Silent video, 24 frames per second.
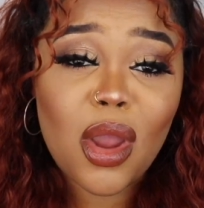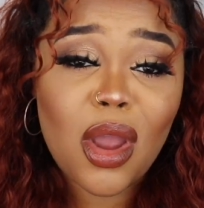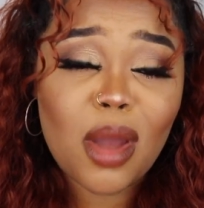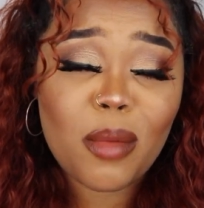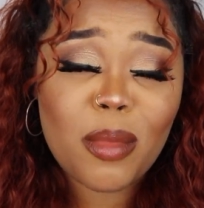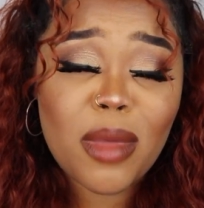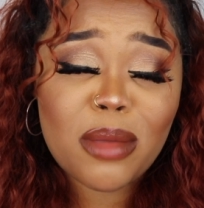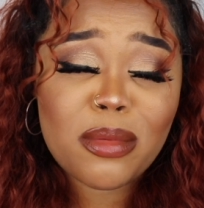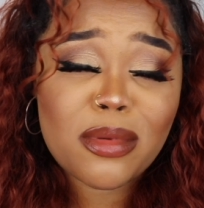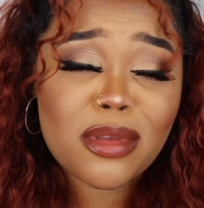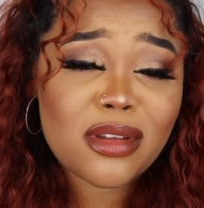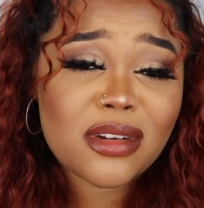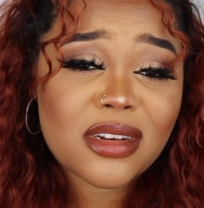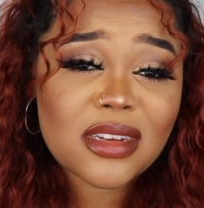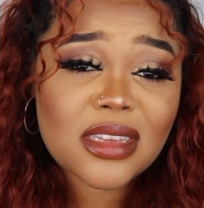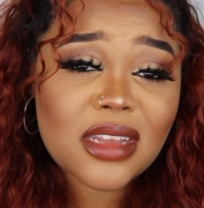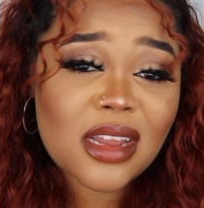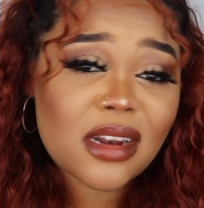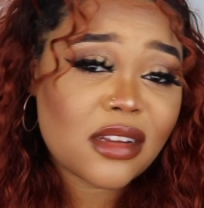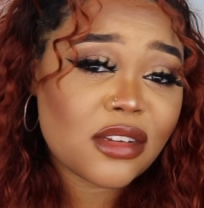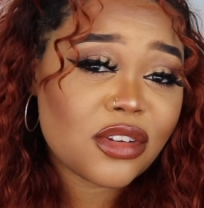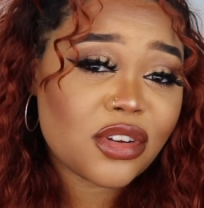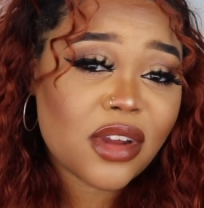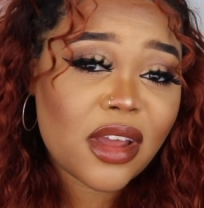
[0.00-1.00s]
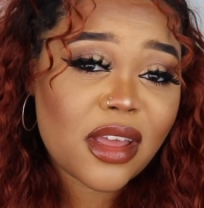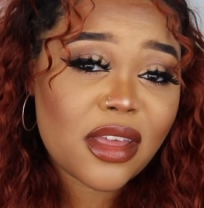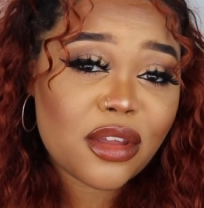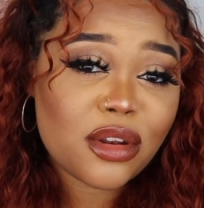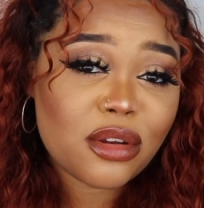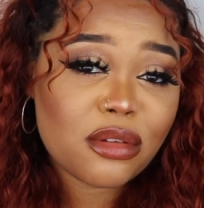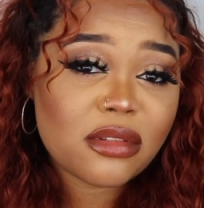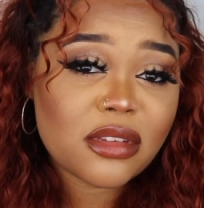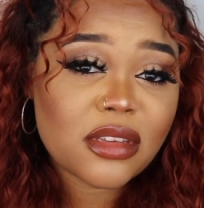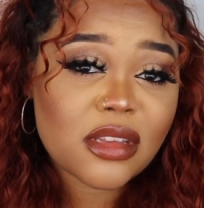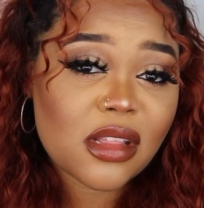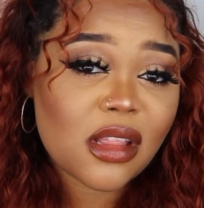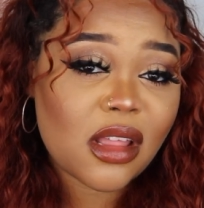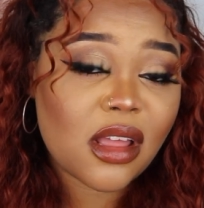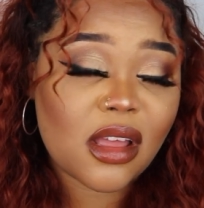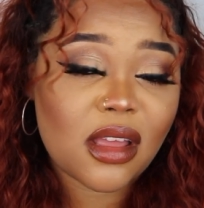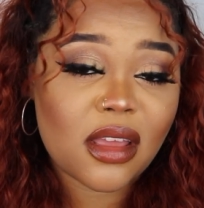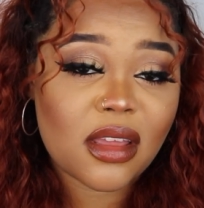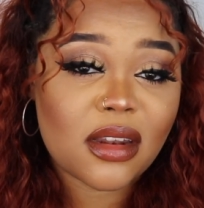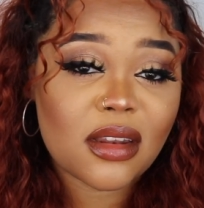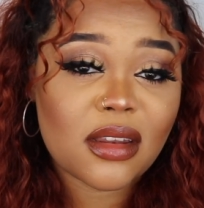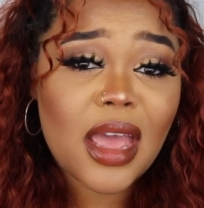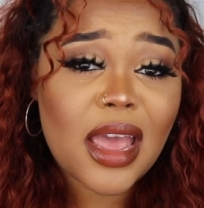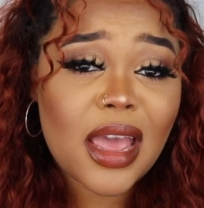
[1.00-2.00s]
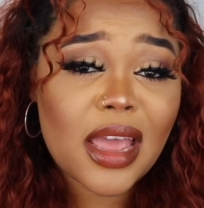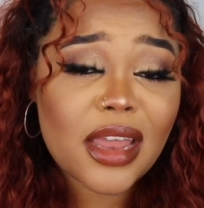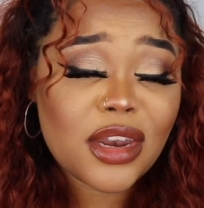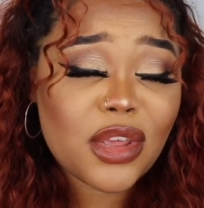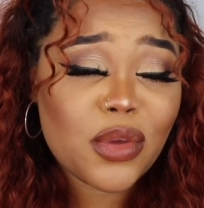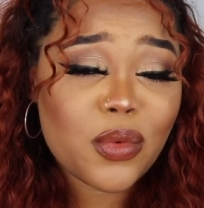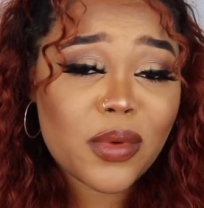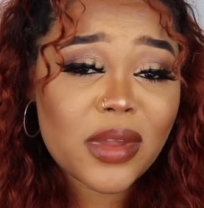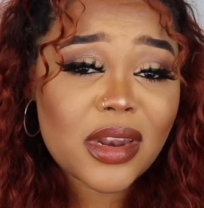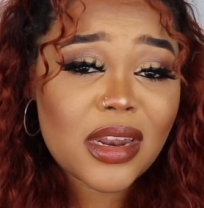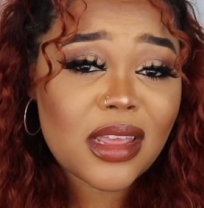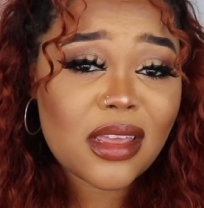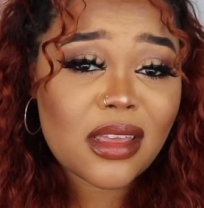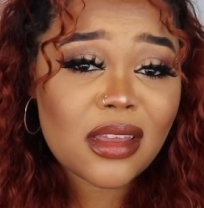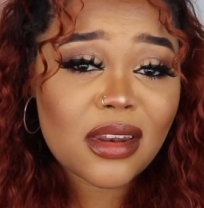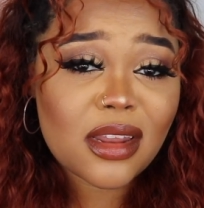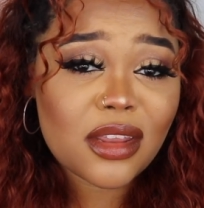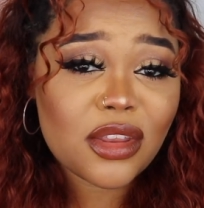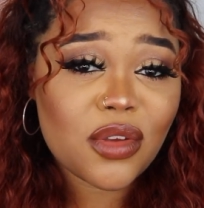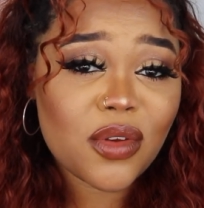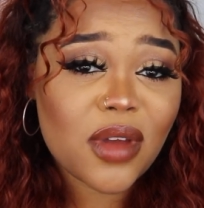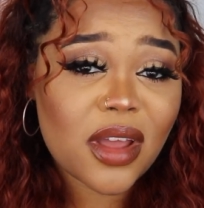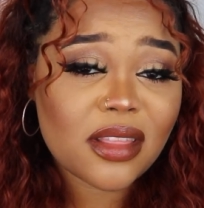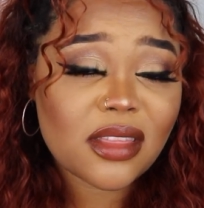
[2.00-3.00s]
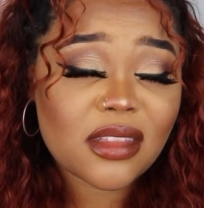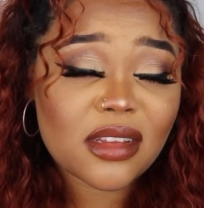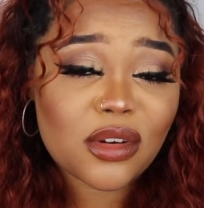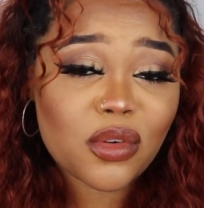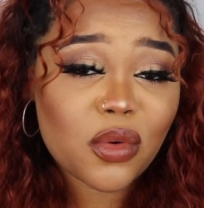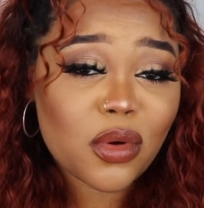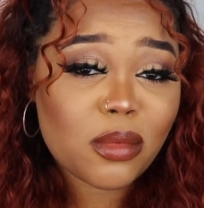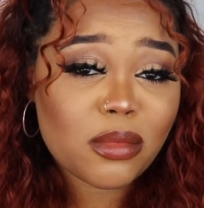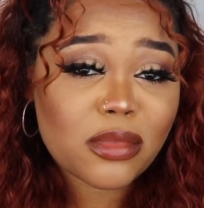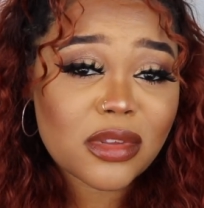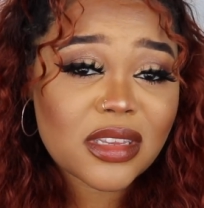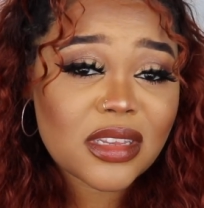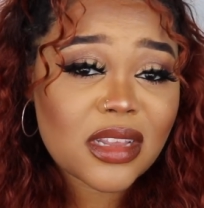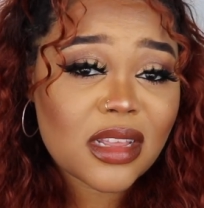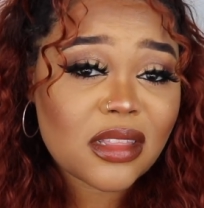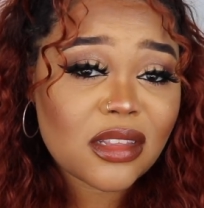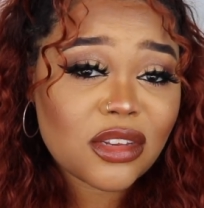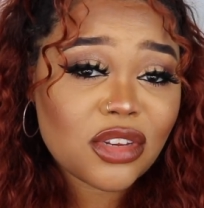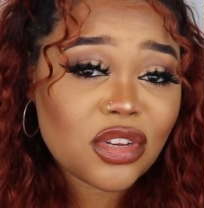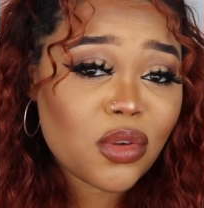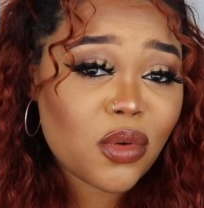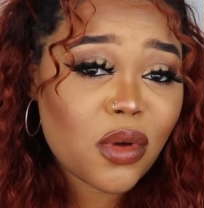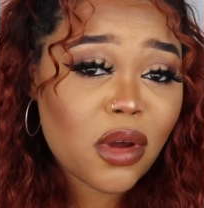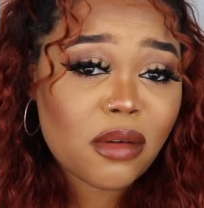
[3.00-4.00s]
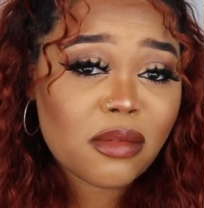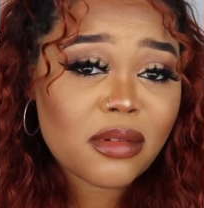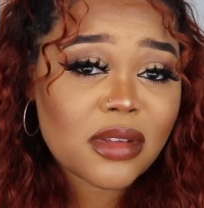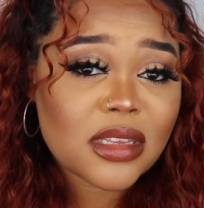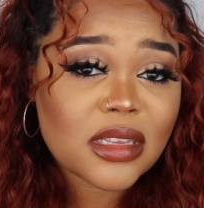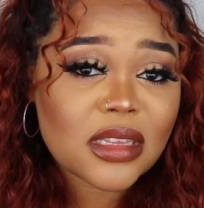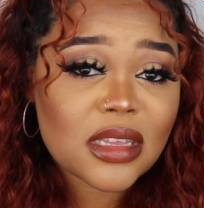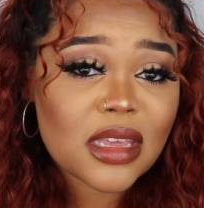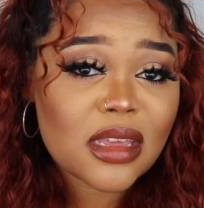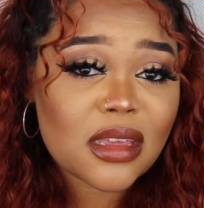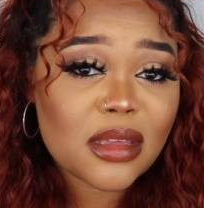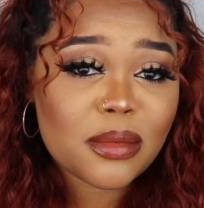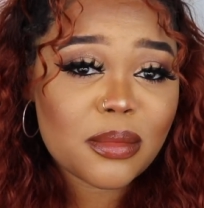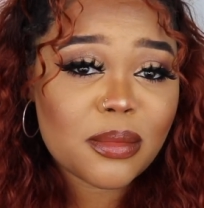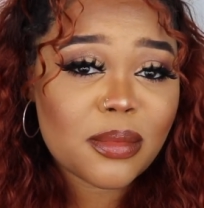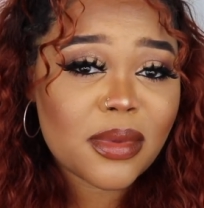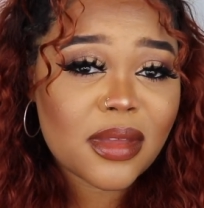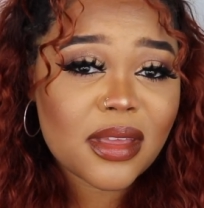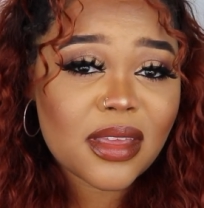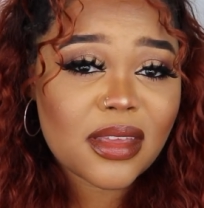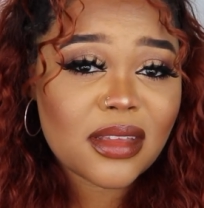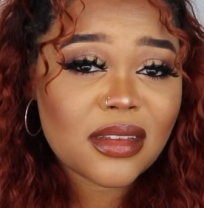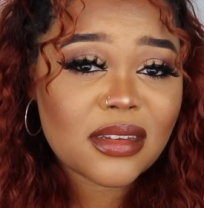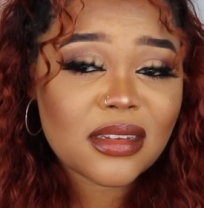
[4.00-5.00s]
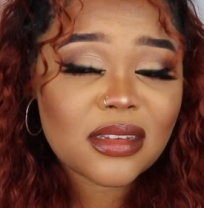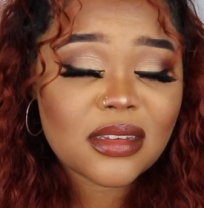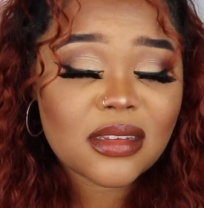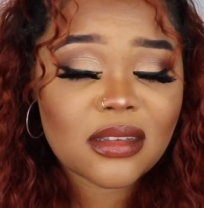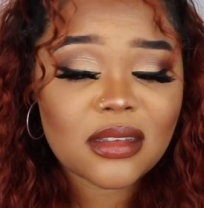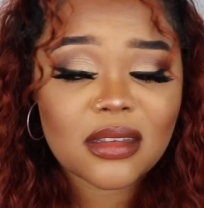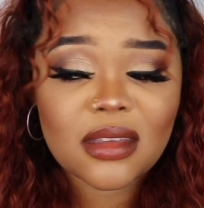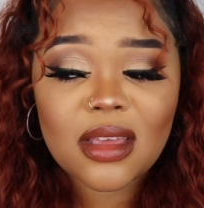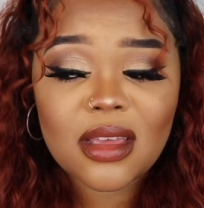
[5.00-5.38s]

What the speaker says: Or maybe you decided to try a new salon, and you went in and you got the normal set that you always get, but